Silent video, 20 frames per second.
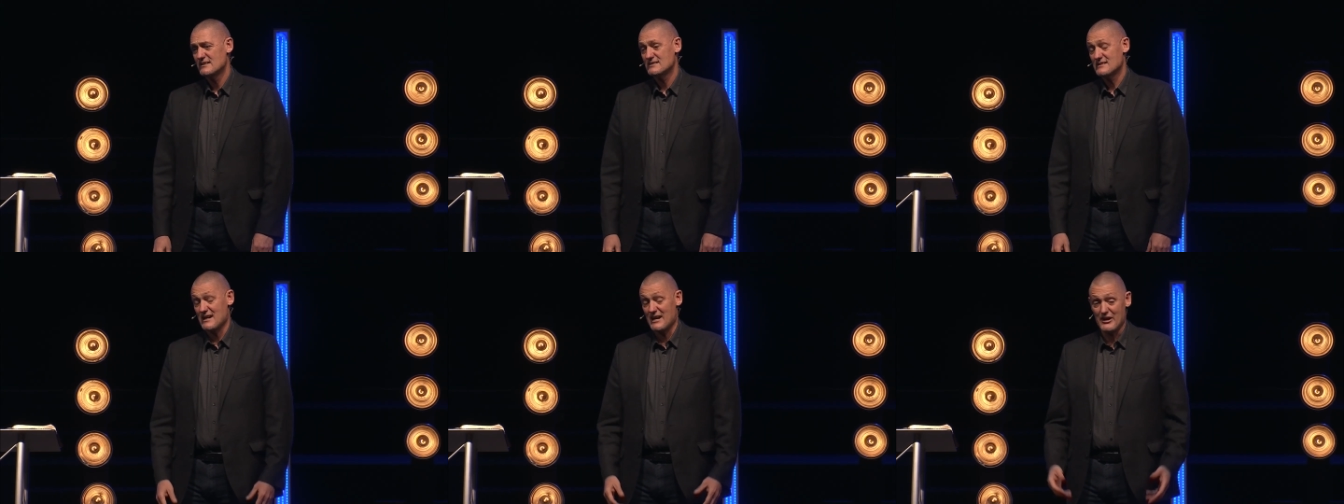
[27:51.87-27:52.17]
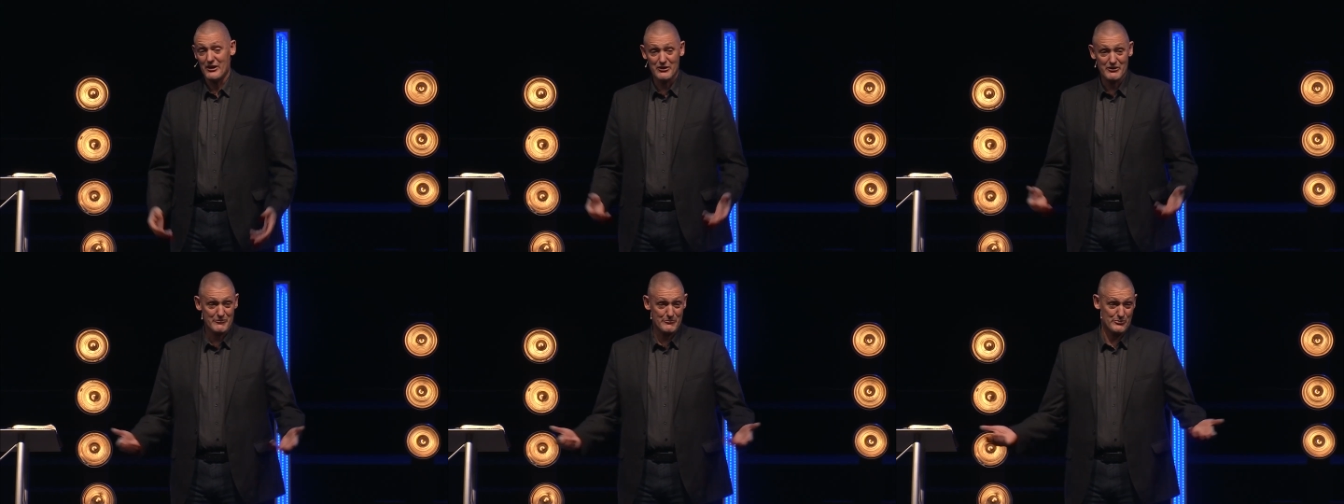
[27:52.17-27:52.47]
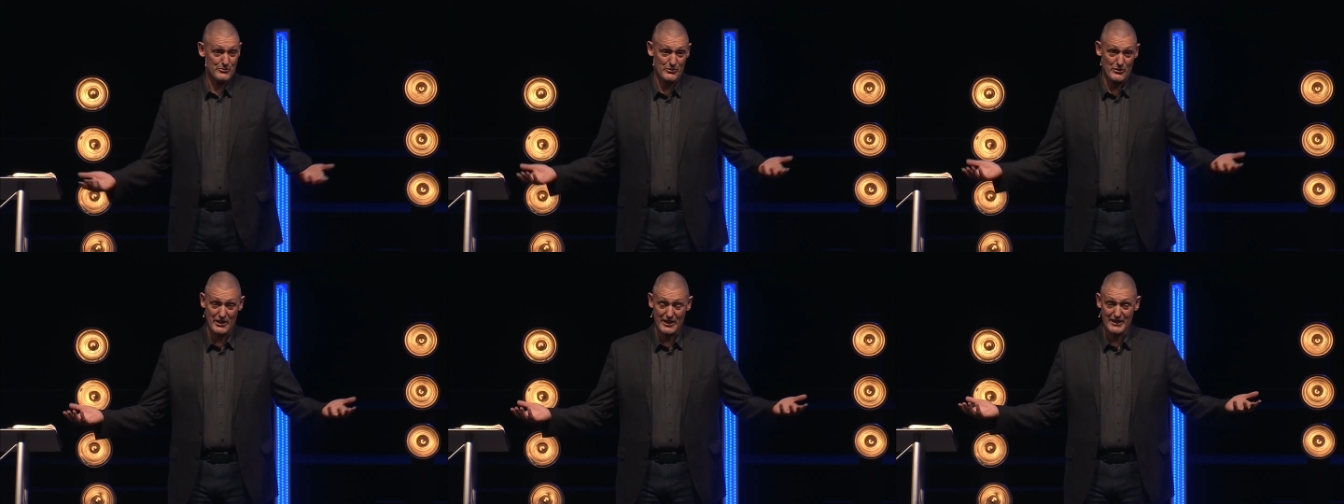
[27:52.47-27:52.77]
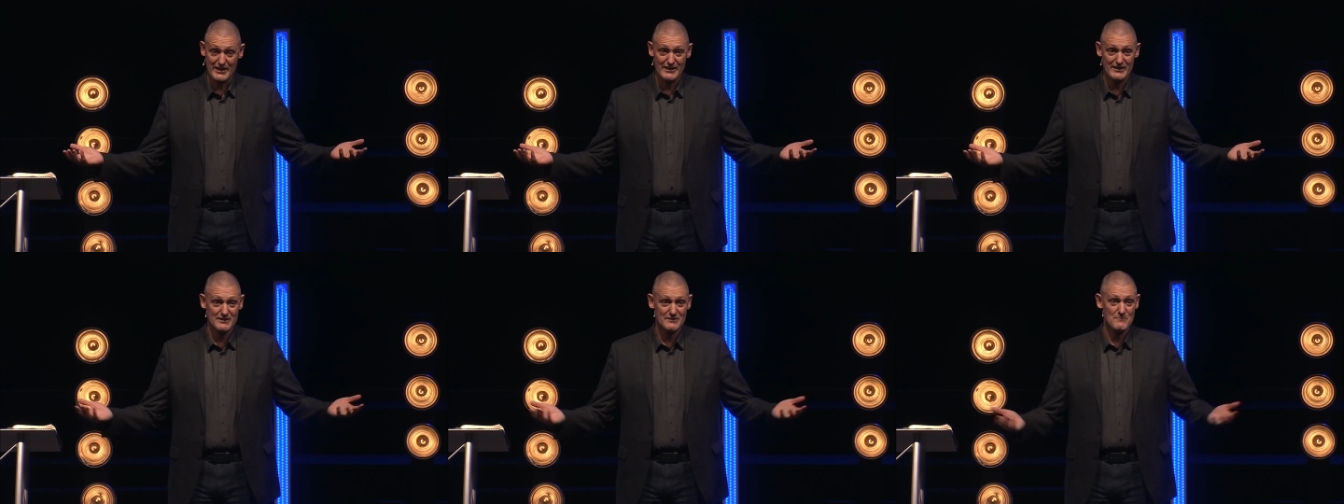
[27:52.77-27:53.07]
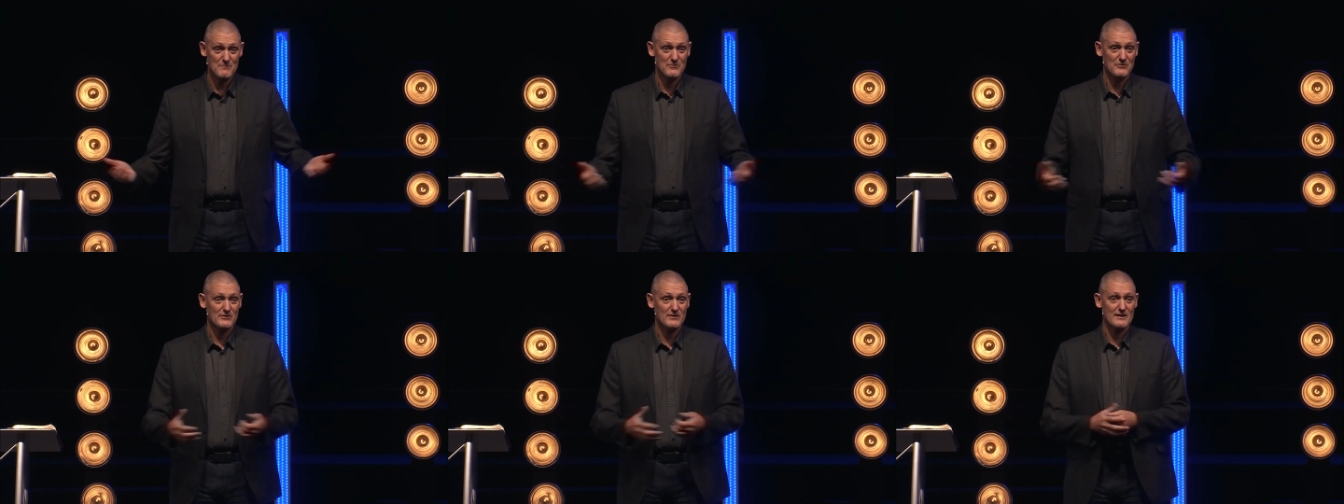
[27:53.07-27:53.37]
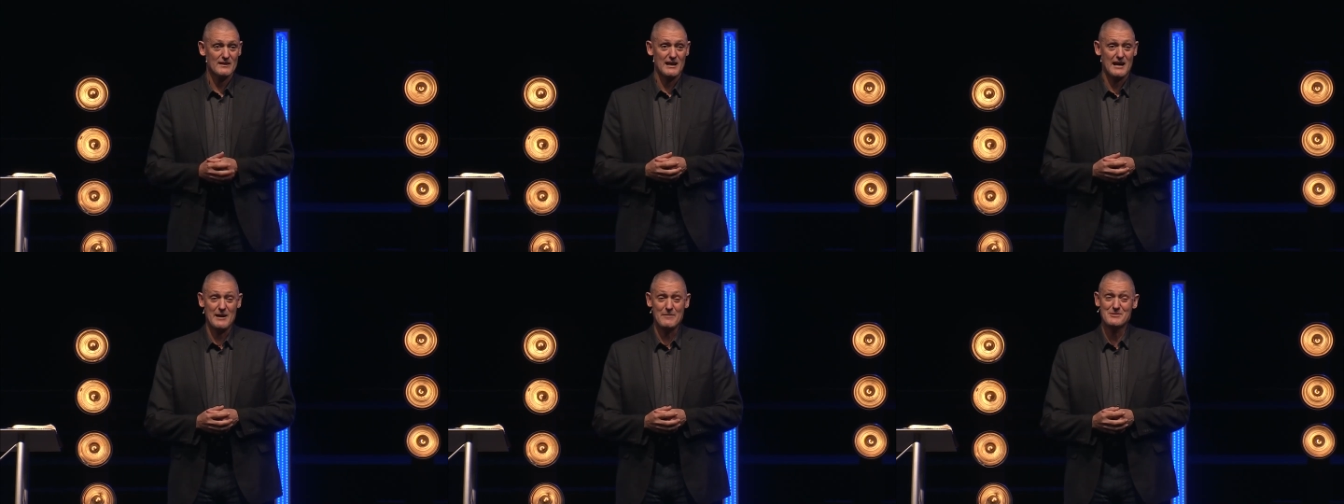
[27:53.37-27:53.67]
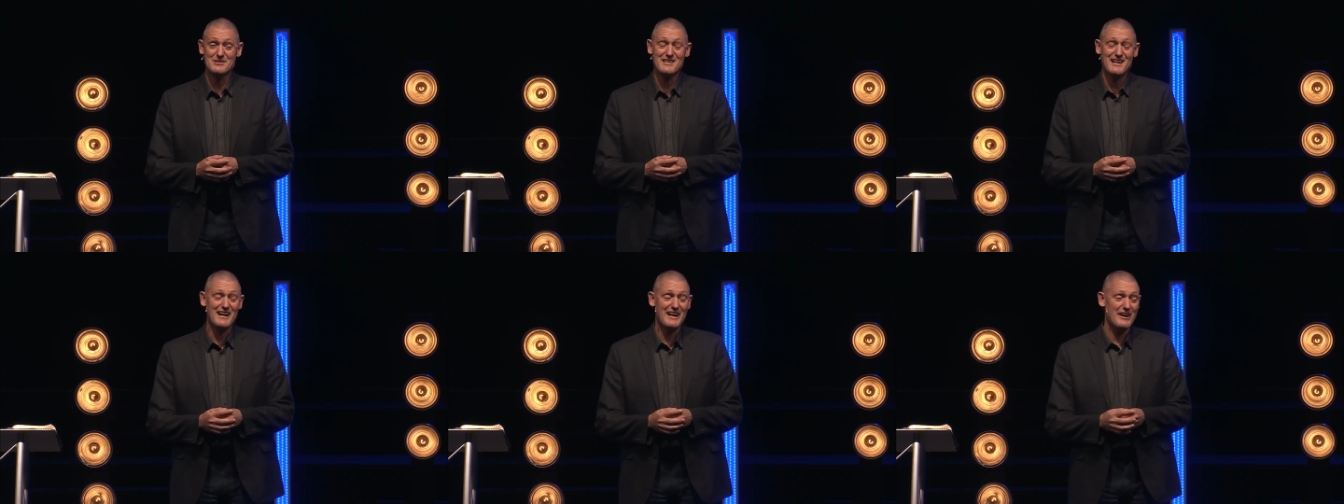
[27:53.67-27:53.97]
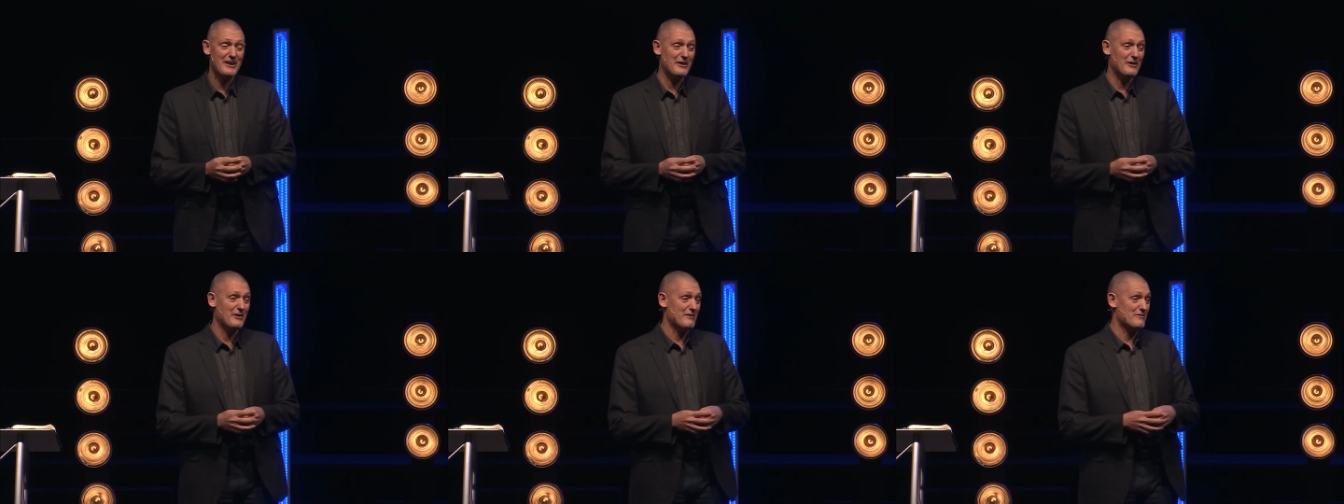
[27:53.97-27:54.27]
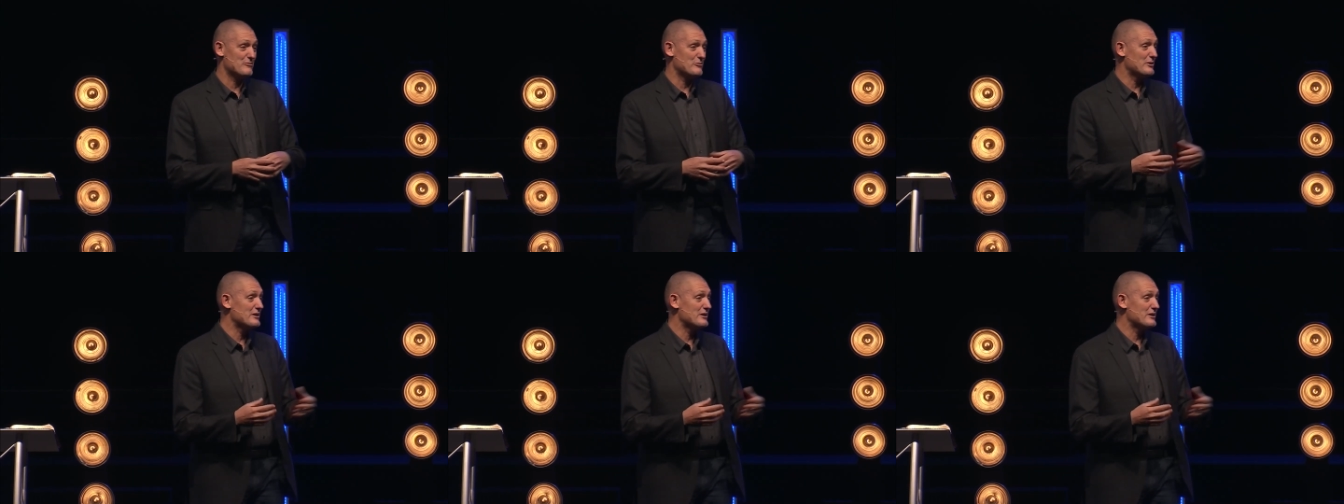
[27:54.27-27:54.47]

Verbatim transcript: Tired of praying. I'm tired of